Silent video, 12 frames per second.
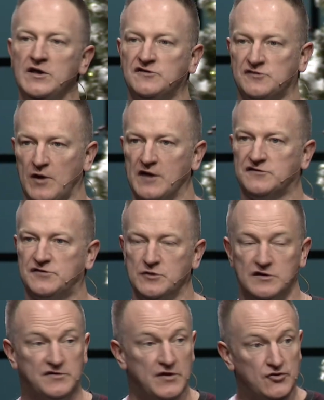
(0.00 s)
stressed to
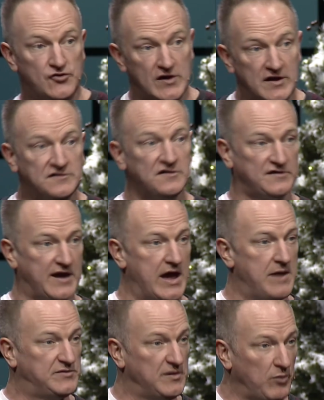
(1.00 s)
us that Jesus
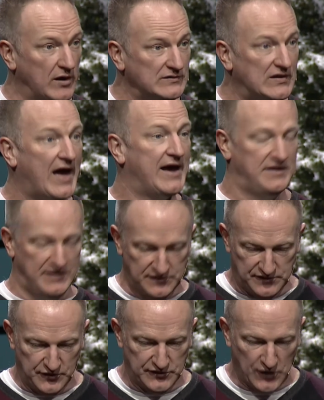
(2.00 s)
came to bring light
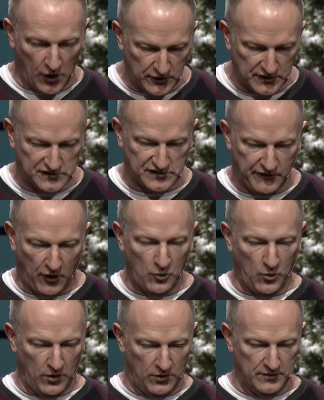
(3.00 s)
into the darkness of our
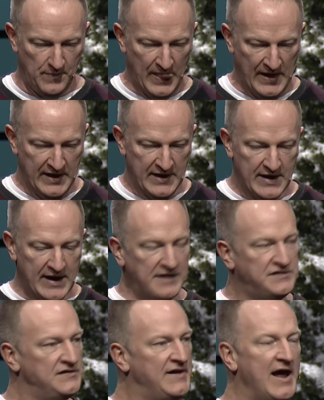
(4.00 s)
world. And
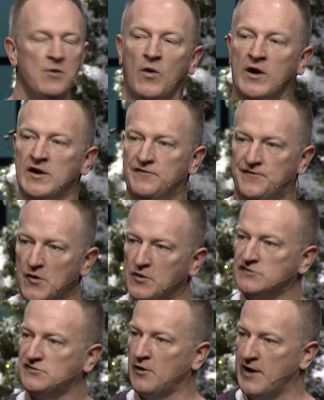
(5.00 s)
today going to
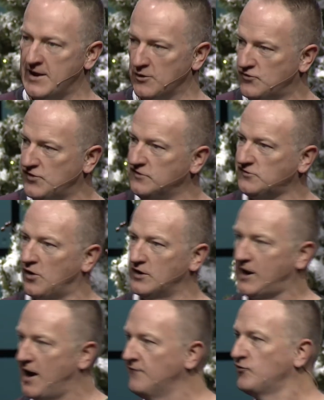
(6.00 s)
focus our energies on a
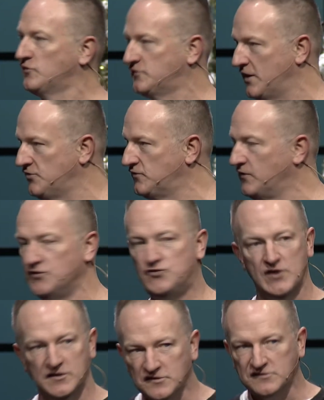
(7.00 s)
conversation that
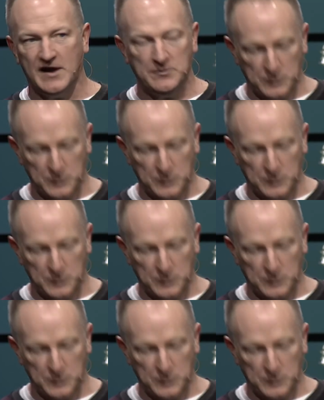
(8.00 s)
Jesus had